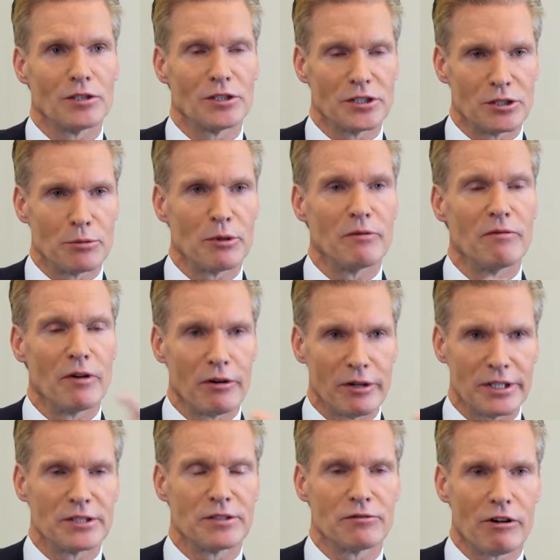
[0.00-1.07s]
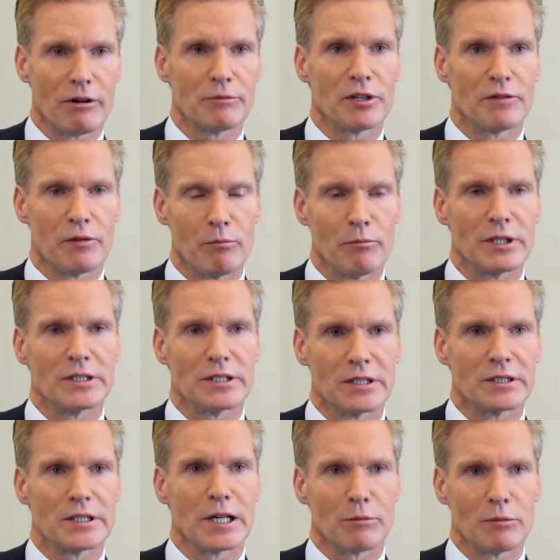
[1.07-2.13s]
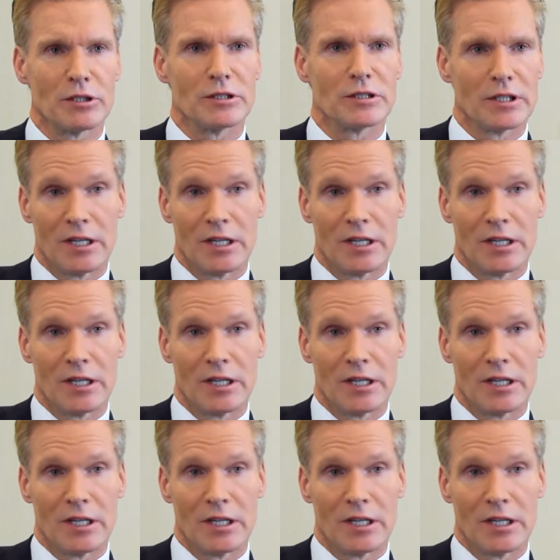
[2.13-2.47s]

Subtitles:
to be very disruptive in business segments.